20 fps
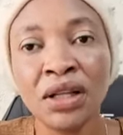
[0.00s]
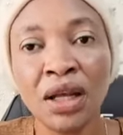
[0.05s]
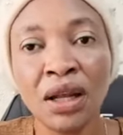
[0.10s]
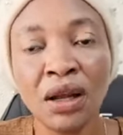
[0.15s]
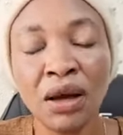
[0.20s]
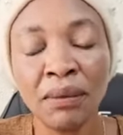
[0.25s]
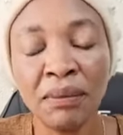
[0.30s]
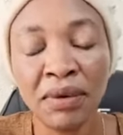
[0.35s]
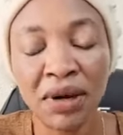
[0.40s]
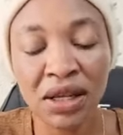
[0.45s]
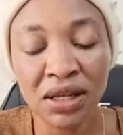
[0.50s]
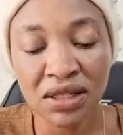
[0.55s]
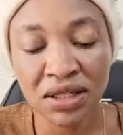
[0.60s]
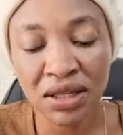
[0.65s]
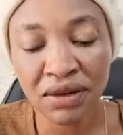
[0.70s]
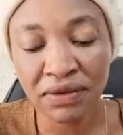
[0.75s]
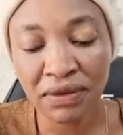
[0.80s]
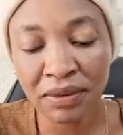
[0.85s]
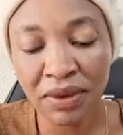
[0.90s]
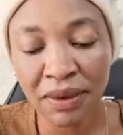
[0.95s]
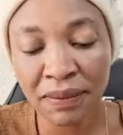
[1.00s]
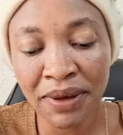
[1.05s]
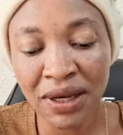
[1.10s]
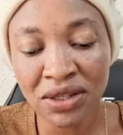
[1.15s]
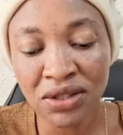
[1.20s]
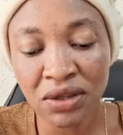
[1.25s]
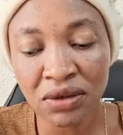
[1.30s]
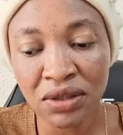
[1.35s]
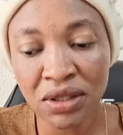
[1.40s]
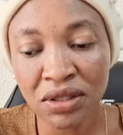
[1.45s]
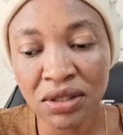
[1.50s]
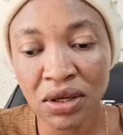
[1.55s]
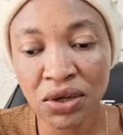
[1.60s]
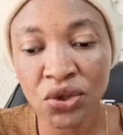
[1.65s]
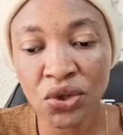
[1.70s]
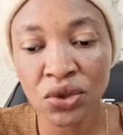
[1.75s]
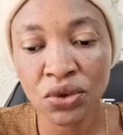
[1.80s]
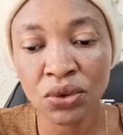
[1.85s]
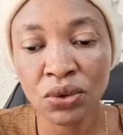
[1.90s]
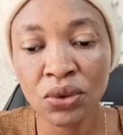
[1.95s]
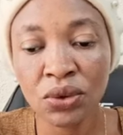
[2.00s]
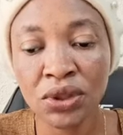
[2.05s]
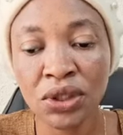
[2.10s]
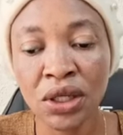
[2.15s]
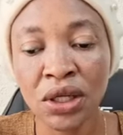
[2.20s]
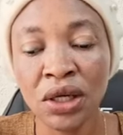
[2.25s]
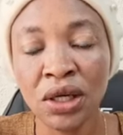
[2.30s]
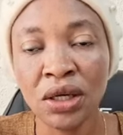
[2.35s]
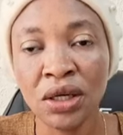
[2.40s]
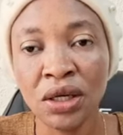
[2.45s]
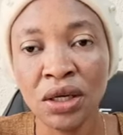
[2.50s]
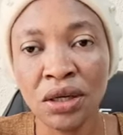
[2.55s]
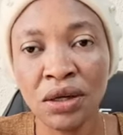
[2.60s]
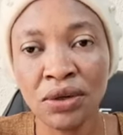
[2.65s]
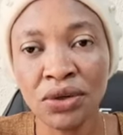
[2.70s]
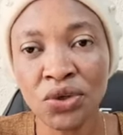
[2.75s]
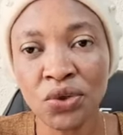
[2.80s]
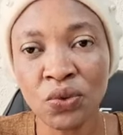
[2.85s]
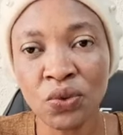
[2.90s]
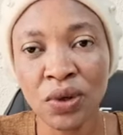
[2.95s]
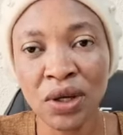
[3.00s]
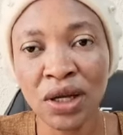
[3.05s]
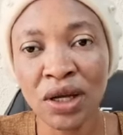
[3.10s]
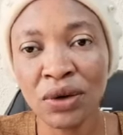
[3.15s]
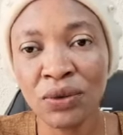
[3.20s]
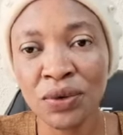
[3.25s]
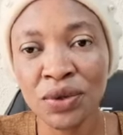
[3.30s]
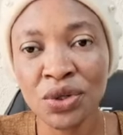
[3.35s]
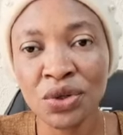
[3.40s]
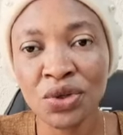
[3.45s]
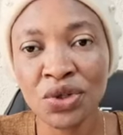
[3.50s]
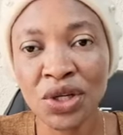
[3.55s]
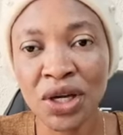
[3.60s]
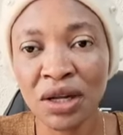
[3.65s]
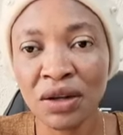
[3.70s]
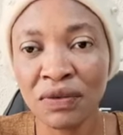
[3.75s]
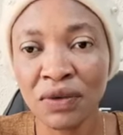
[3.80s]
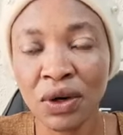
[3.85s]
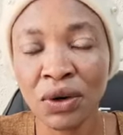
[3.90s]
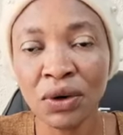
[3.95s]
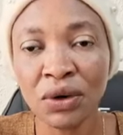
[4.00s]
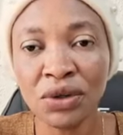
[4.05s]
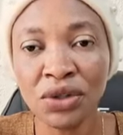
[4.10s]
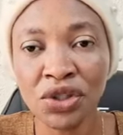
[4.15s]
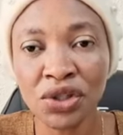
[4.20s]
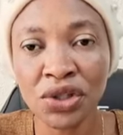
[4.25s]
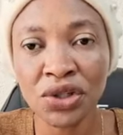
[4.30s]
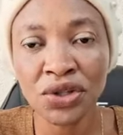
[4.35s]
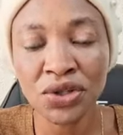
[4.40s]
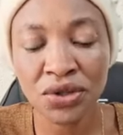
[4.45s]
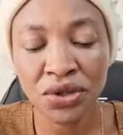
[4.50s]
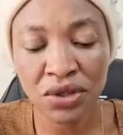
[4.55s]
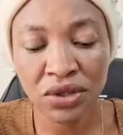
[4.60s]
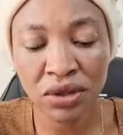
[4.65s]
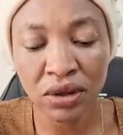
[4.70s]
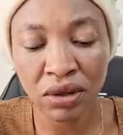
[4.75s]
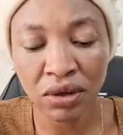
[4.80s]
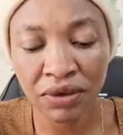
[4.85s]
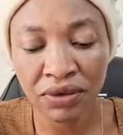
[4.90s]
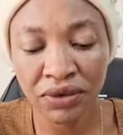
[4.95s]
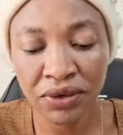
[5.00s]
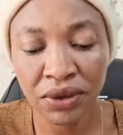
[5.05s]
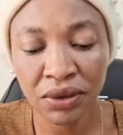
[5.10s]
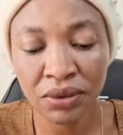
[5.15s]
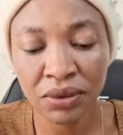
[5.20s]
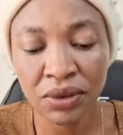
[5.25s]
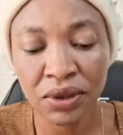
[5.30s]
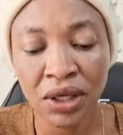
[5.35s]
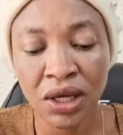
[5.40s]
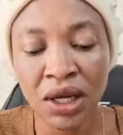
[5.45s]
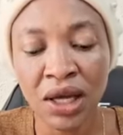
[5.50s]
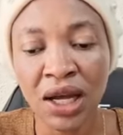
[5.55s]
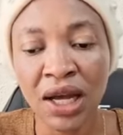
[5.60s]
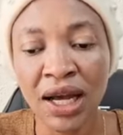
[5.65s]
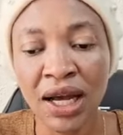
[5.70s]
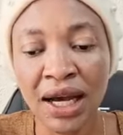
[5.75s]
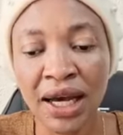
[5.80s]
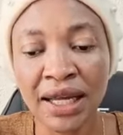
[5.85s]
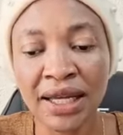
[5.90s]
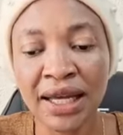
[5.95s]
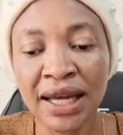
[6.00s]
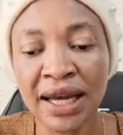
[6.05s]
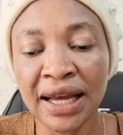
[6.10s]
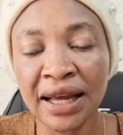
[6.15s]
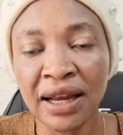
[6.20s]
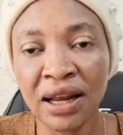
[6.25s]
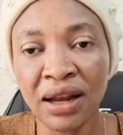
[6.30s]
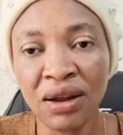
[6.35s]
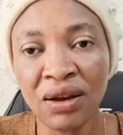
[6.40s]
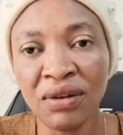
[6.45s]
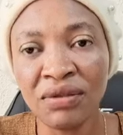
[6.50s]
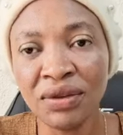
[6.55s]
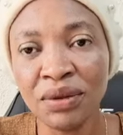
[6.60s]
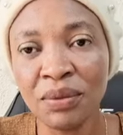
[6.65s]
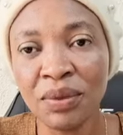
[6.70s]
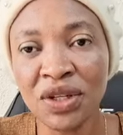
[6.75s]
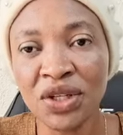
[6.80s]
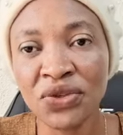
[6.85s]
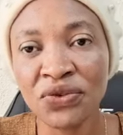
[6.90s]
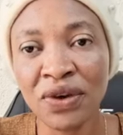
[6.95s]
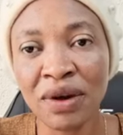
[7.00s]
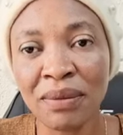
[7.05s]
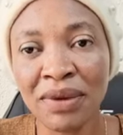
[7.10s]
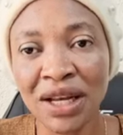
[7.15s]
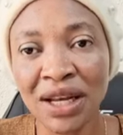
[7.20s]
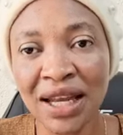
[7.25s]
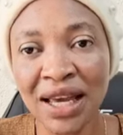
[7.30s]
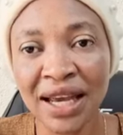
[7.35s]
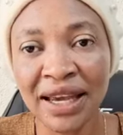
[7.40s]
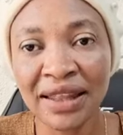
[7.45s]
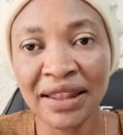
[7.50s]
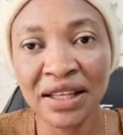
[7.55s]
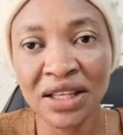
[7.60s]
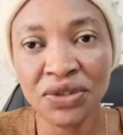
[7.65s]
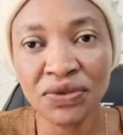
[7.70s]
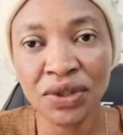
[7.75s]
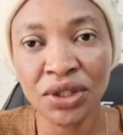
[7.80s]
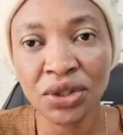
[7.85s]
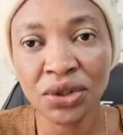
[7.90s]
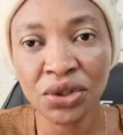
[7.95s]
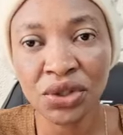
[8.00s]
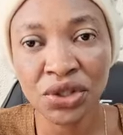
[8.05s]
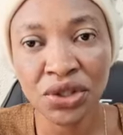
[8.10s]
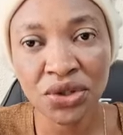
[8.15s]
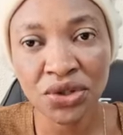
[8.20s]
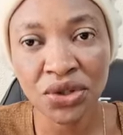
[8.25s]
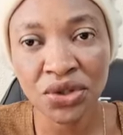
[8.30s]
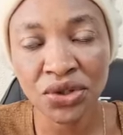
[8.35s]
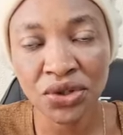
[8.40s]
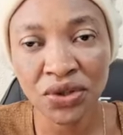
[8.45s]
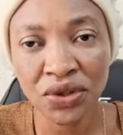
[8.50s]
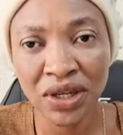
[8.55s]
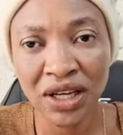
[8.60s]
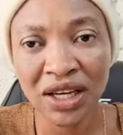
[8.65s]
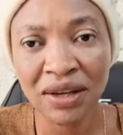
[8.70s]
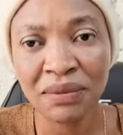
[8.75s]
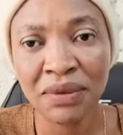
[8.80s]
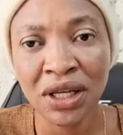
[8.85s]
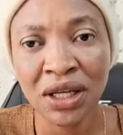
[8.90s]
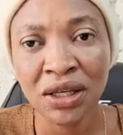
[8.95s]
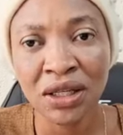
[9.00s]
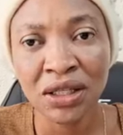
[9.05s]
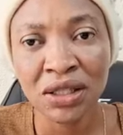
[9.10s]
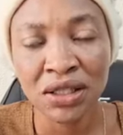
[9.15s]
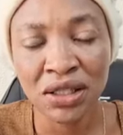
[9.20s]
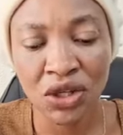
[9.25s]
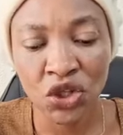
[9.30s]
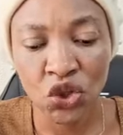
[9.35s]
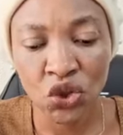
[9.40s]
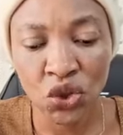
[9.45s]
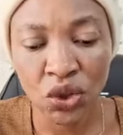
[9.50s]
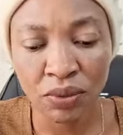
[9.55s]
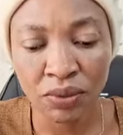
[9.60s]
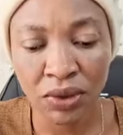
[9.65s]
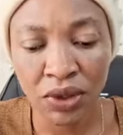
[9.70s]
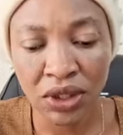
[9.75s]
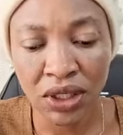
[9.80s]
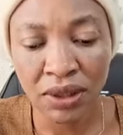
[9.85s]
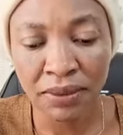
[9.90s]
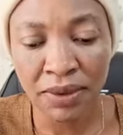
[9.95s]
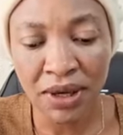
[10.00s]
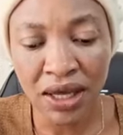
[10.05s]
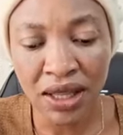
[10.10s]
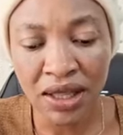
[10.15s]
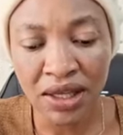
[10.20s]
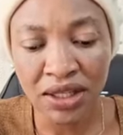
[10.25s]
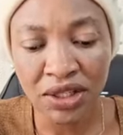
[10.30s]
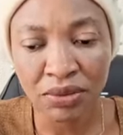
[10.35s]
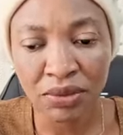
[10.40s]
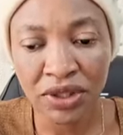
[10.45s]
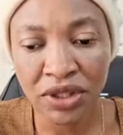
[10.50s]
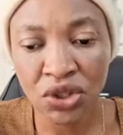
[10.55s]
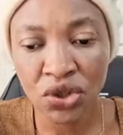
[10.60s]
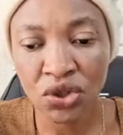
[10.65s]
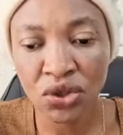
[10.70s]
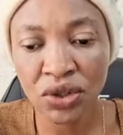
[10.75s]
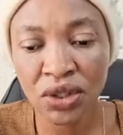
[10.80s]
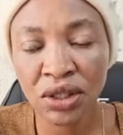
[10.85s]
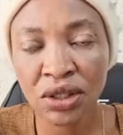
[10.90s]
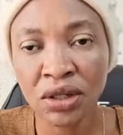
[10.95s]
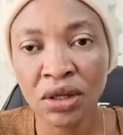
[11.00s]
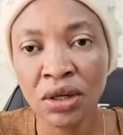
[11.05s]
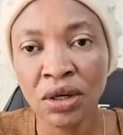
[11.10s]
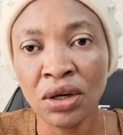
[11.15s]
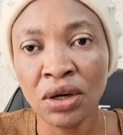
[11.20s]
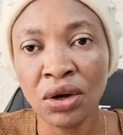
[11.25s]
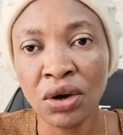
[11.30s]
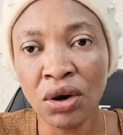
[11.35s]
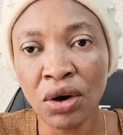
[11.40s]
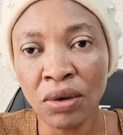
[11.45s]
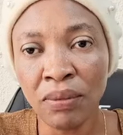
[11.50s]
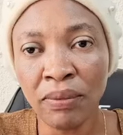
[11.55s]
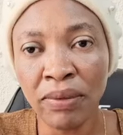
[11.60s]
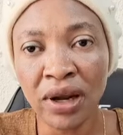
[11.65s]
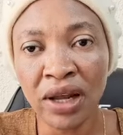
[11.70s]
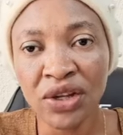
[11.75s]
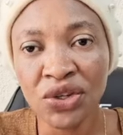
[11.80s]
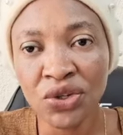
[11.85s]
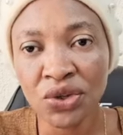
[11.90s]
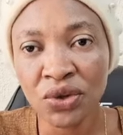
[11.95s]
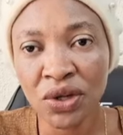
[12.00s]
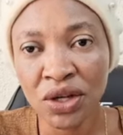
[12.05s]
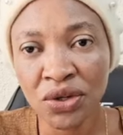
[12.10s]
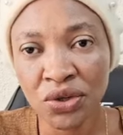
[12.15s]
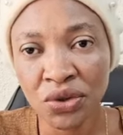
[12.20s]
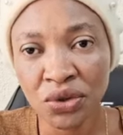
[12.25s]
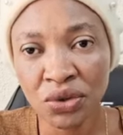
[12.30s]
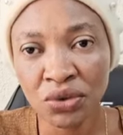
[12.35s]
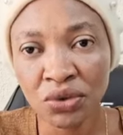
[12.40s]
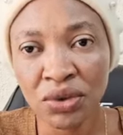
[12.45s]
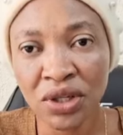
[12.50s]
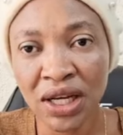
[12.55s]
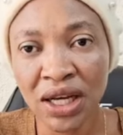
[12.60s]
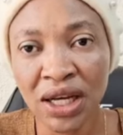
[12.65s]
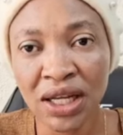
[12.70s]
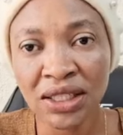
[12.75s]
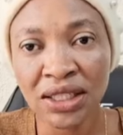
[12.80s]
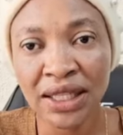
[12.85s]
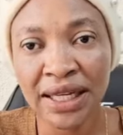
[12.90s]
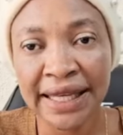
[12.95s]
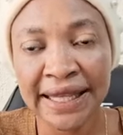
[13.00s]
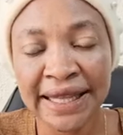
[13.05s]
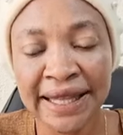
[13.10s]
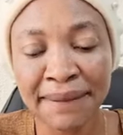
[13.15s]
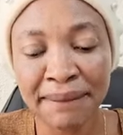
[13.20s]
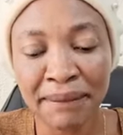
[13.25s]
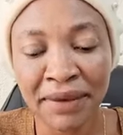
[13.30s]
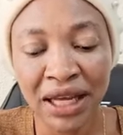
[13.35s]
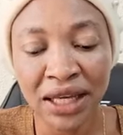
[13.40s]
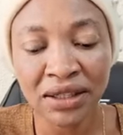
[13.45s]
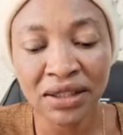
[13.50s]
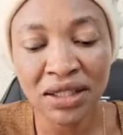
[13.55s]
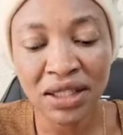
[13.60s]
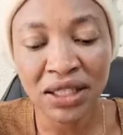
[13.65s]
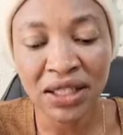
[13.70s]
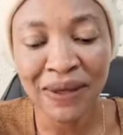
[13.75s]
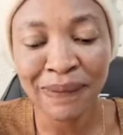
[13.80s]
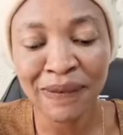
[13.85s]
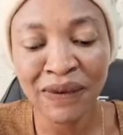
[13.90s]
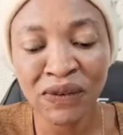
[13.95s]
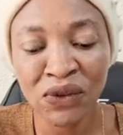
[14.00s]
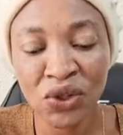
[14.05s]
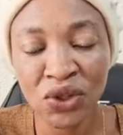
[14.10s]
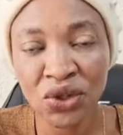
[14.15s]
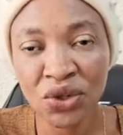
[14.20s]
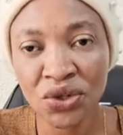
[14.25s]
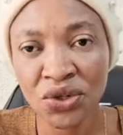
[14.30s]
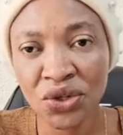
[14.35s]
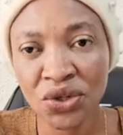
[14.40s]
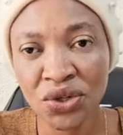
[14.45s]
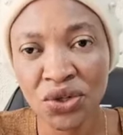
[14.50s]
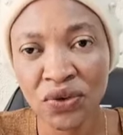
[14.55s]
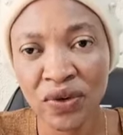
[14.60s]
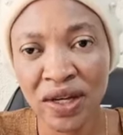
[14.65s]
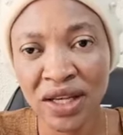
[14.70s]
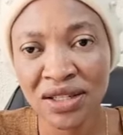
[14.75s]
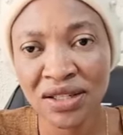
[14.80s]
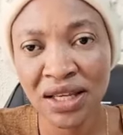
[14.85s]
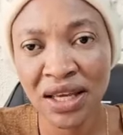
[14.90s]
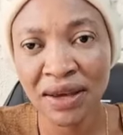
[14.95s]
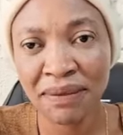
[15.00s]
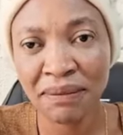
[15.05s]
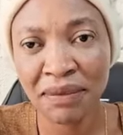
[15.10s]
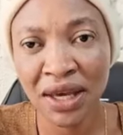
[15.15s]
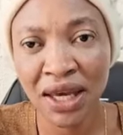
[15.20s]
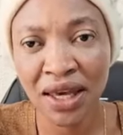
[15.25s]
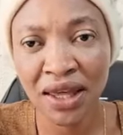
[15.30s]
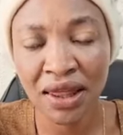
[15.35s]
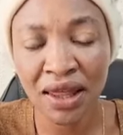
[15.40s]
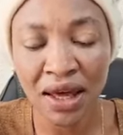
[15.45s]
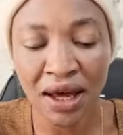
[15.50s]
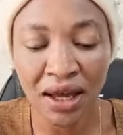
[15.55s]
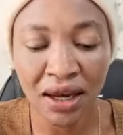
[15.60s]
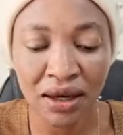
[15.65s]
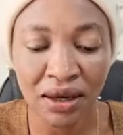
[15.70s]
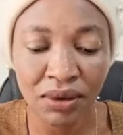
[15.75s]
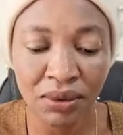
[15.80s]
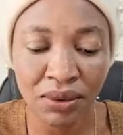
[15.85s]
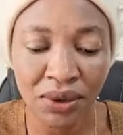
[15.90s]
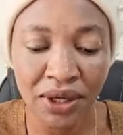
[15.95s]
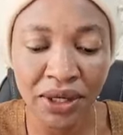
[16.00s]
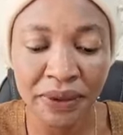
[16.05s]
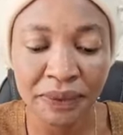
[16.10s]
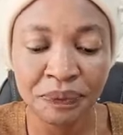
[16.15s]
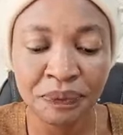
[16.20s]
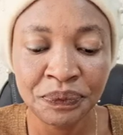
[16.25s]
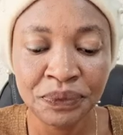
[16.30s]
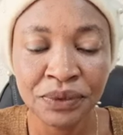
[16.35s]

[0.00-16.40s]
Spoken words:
The Lord bless every member of this household. It is well with you, child of God. Jesus love you. And I love you. Please, family, like this video. Share, subscribe. Tell somebody about this ministry. God bless you as you do that. In the mighty name of Jesus Christ. Amen. Hallelujah.